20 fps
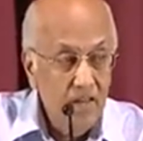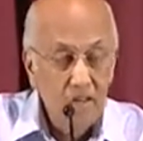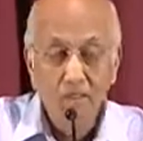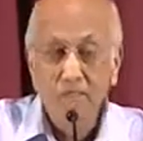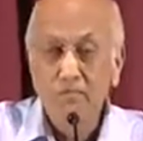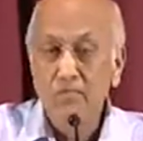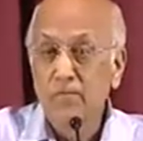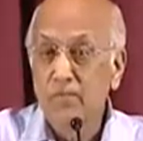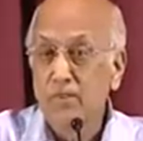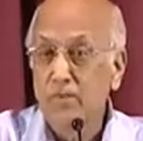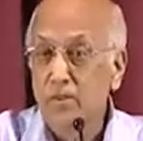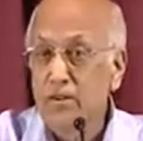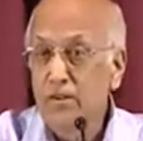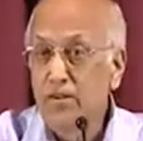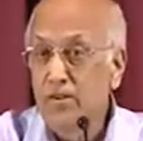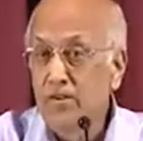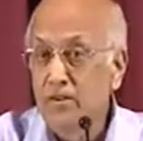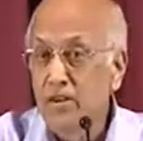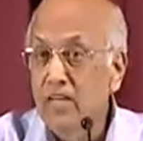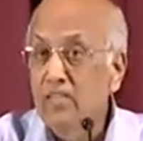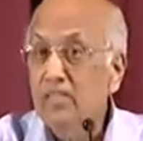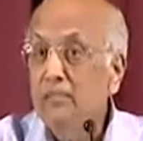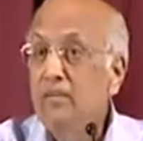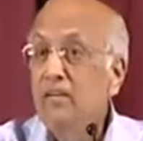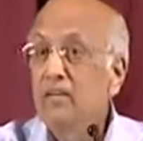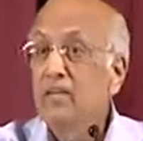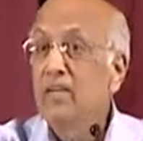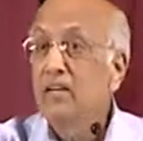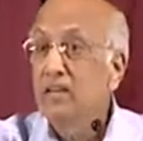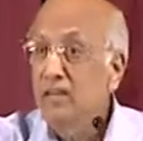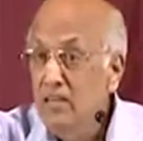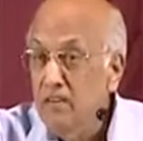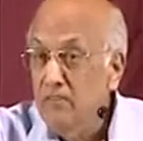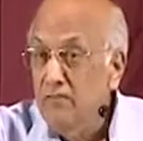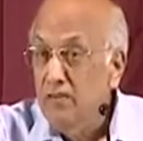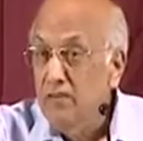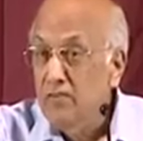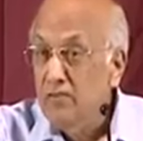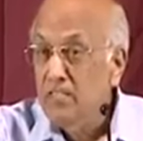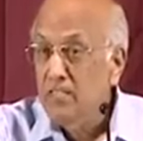Not for what your husband can
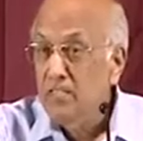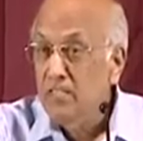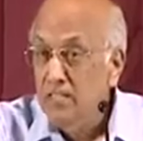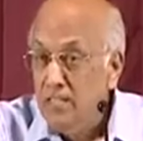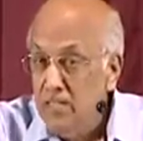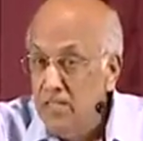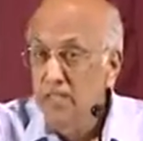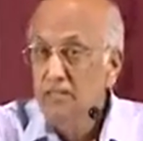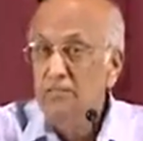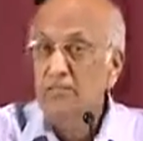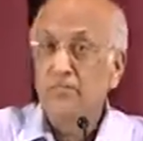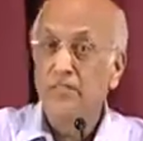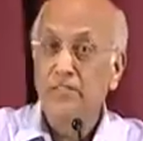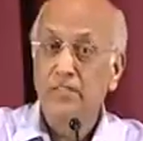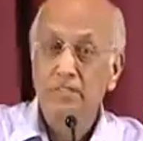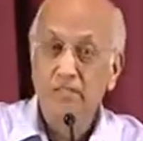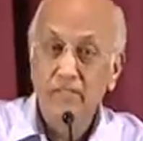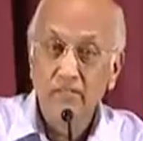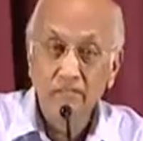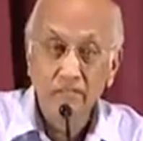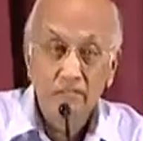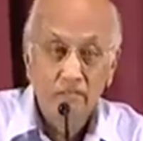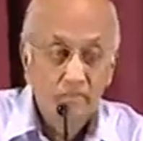give you as a gift,